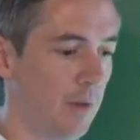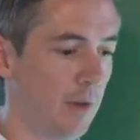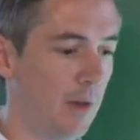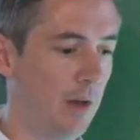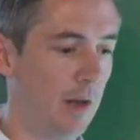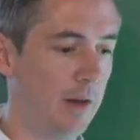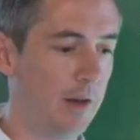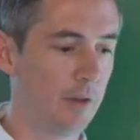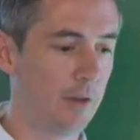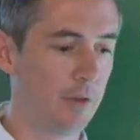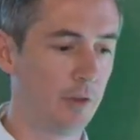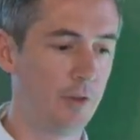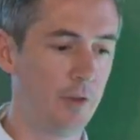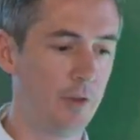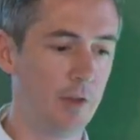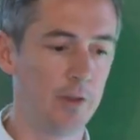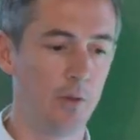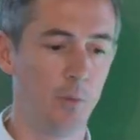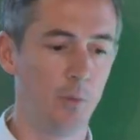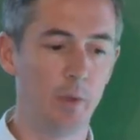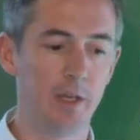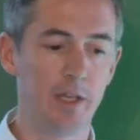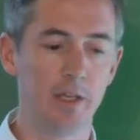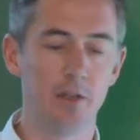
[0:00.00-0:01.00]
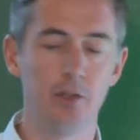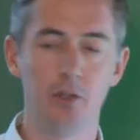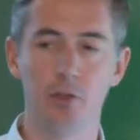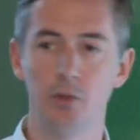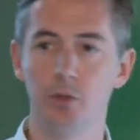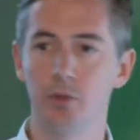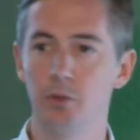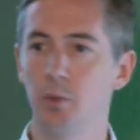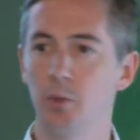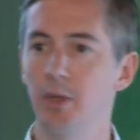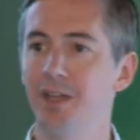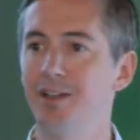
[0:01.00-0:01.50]
Another thing that we can do
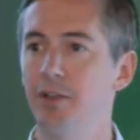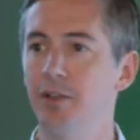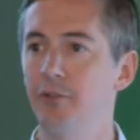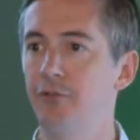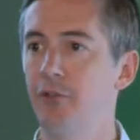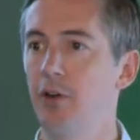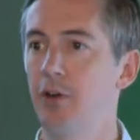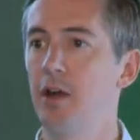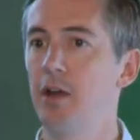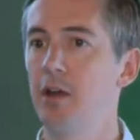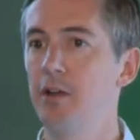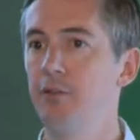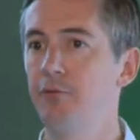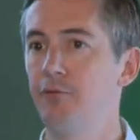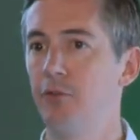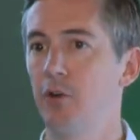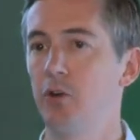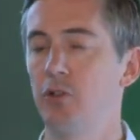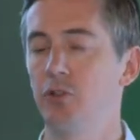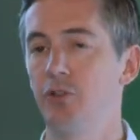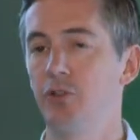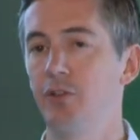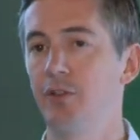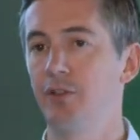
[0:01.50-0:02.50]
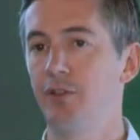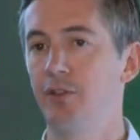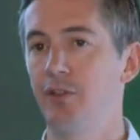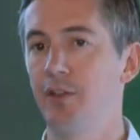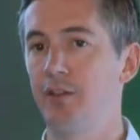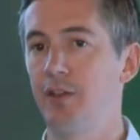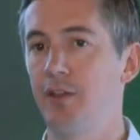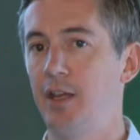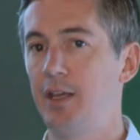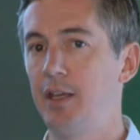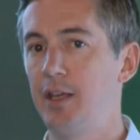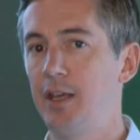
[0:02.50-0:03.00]
is we can define functions that
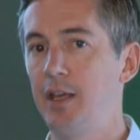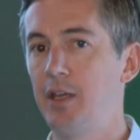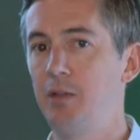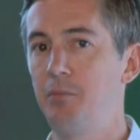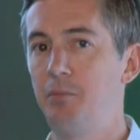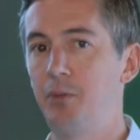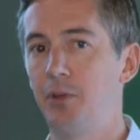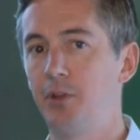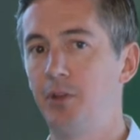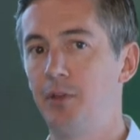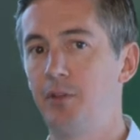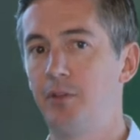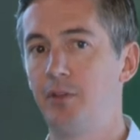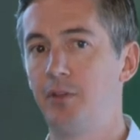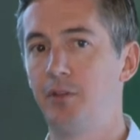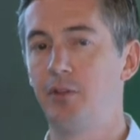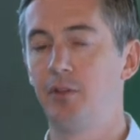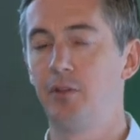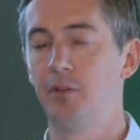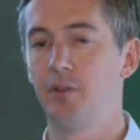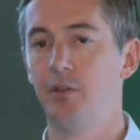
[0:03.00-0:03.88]
take inputs.